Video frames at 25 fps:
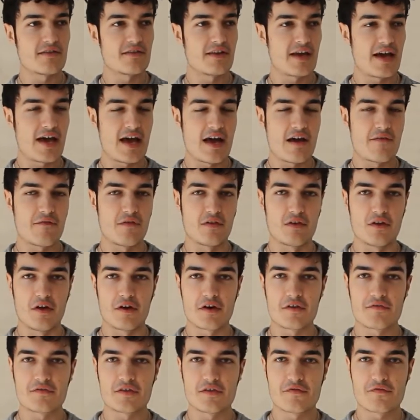have a
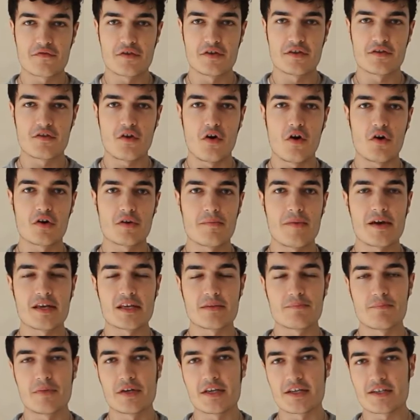lot of different
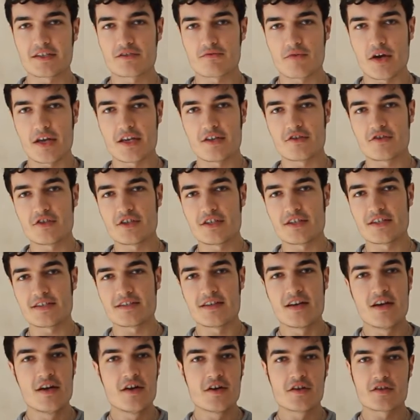automated bidding
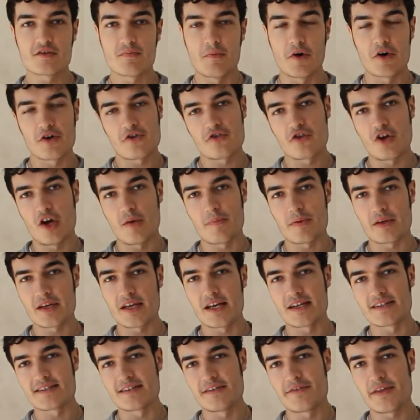strategies, smart
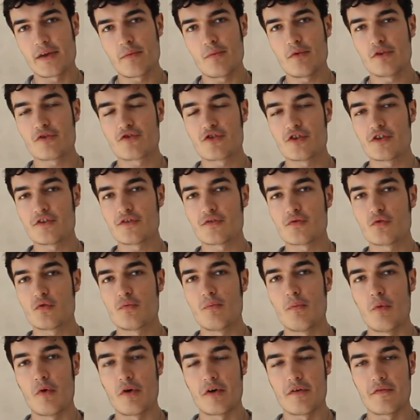shopping ads, and they will just
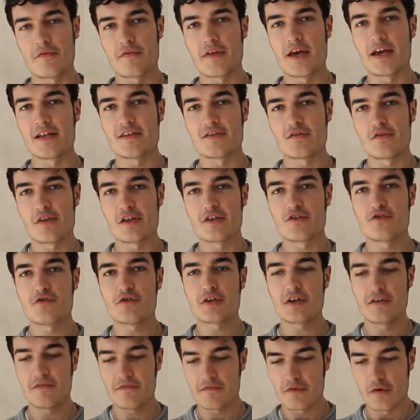do more of that so that you
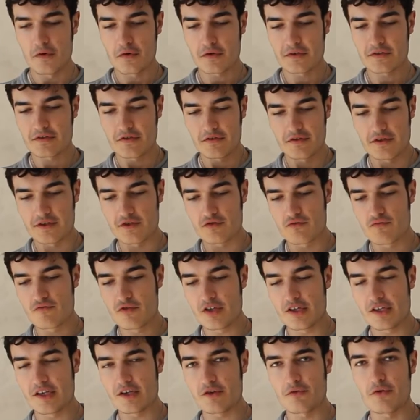can focus on this
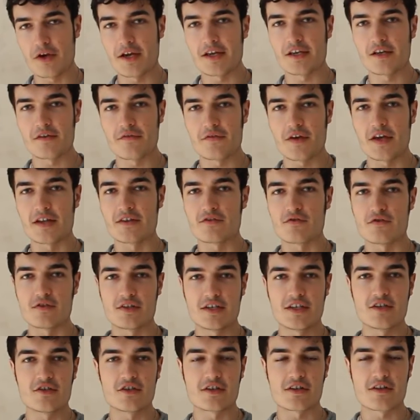really creative and
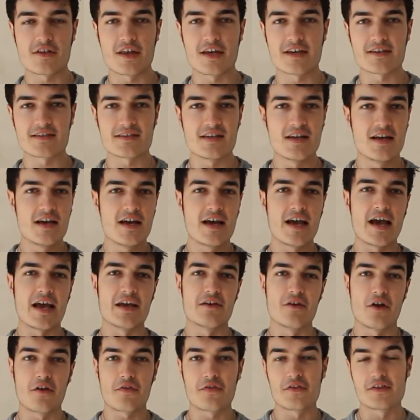strategic things
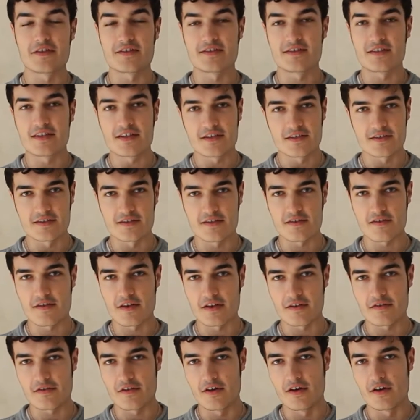and not this tedious,
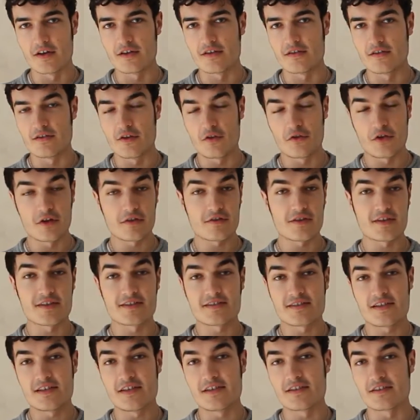uh, not
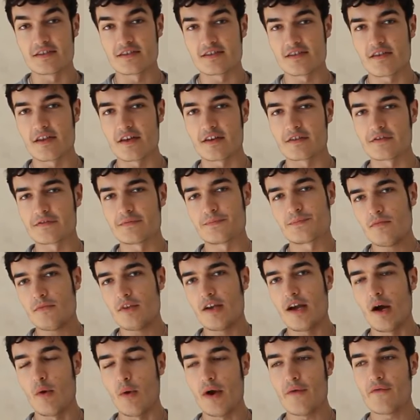these tedious things.
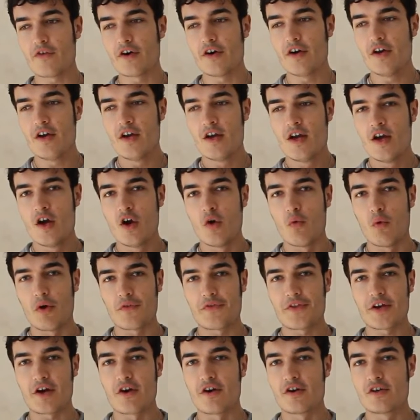However,
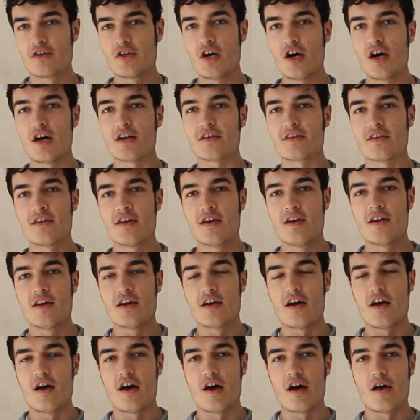what they are not
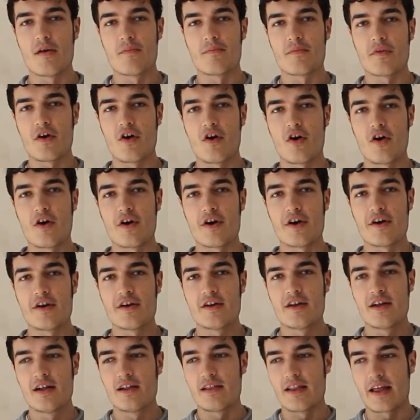um,
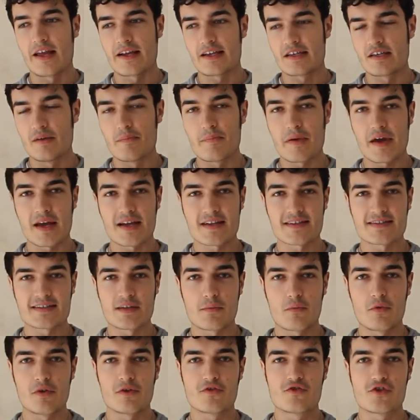are like campaigns
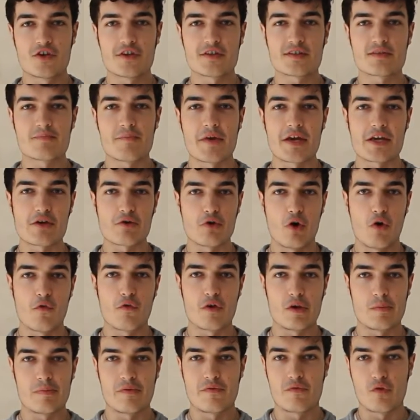that will just make your
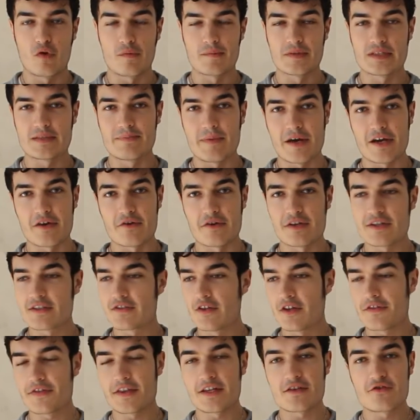overall performance better.
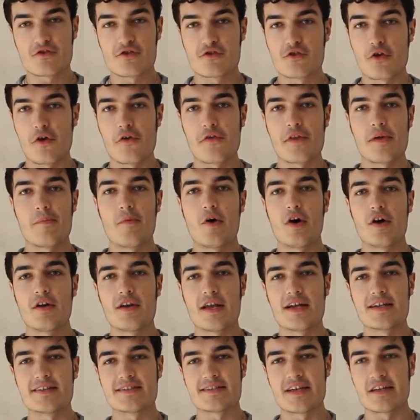It's not that you turn them
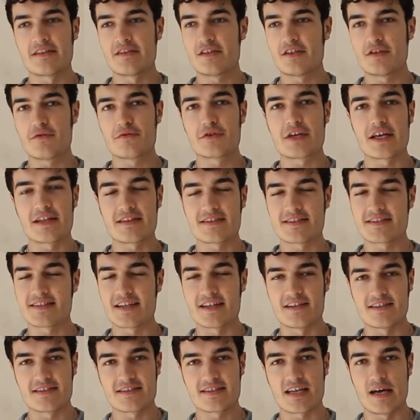on and suddenly you get
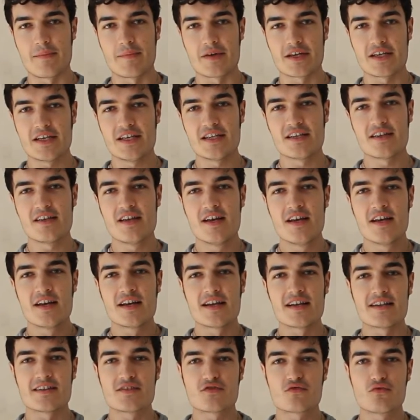sales coming in.
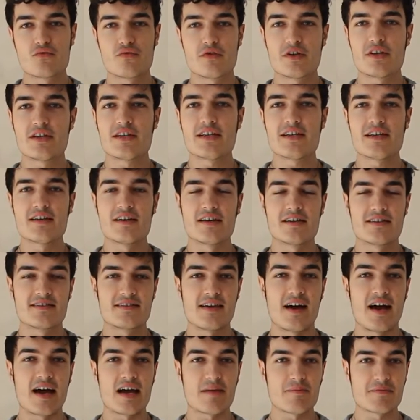It's really a
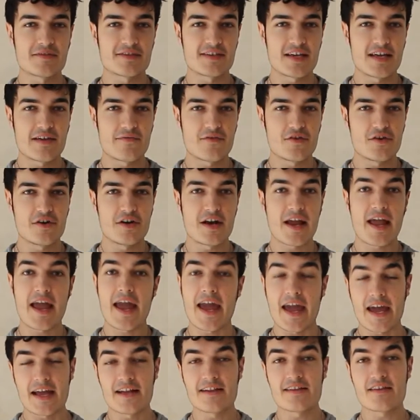time saver
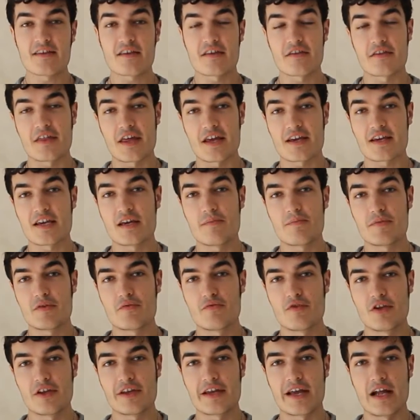and they can be
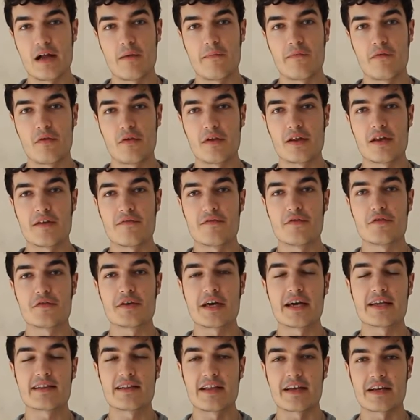really helpful if you
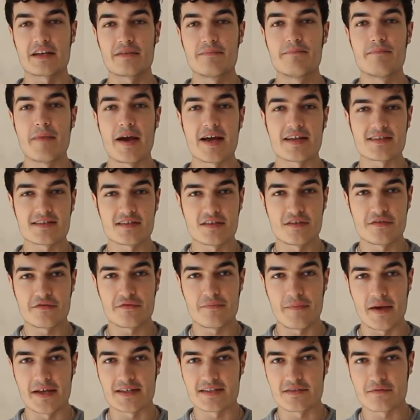get like
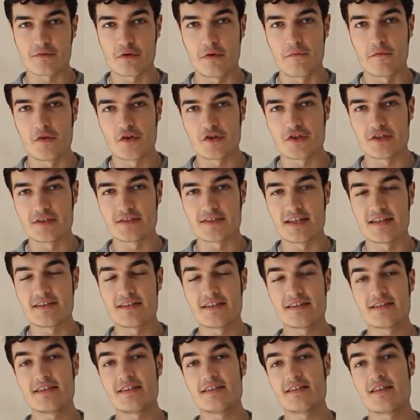massive, massive conversions. And
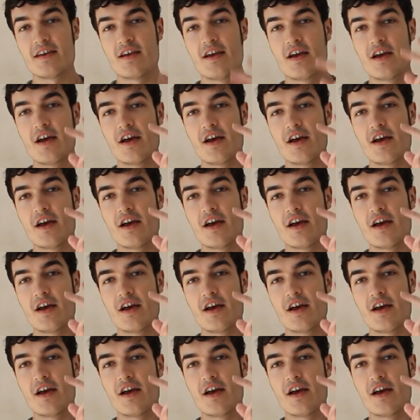this is